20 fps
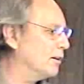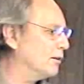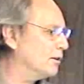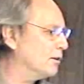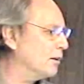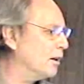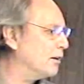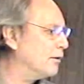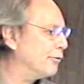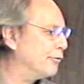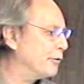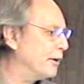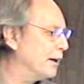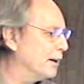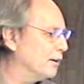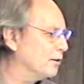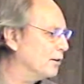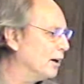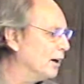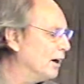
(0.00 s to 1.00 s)
There's another
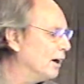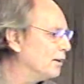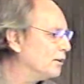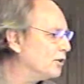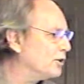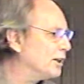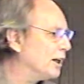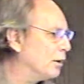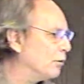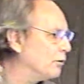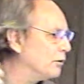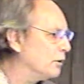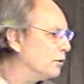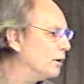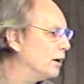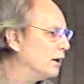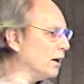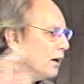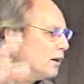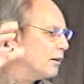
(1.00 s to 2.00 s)
phrase to share with
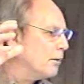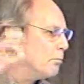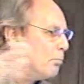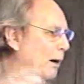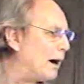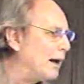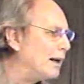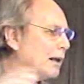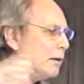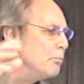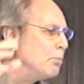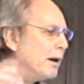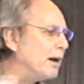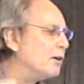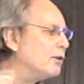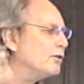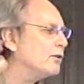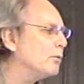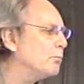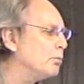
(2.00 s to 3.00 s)
you. The body
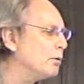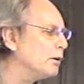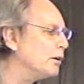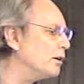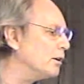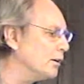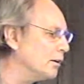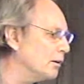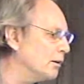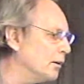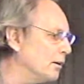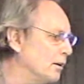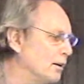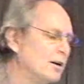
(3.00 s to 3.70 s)
bears the burden.